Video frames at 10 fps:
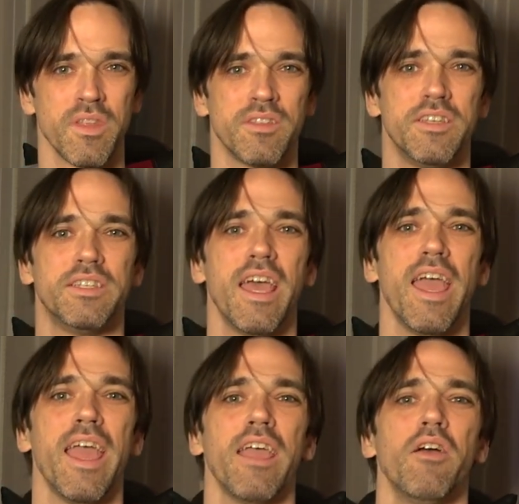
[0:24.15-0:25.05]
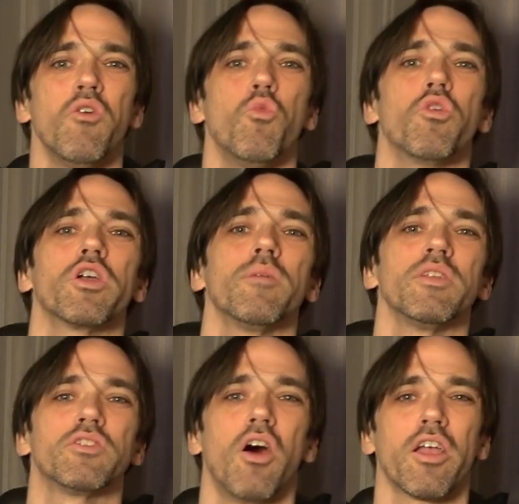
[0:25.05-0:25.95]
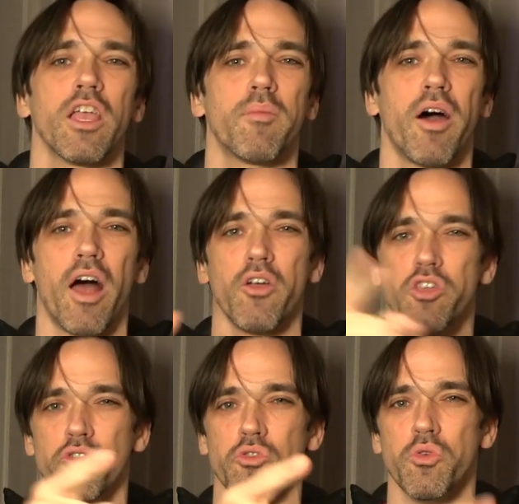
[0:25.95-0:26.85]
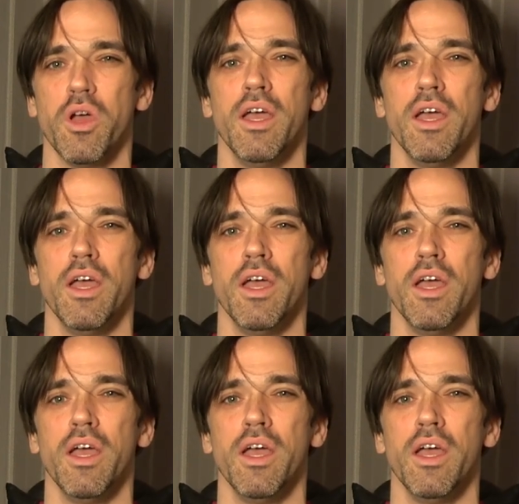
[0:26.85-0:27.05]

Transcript: Today, we're going to be talking about how you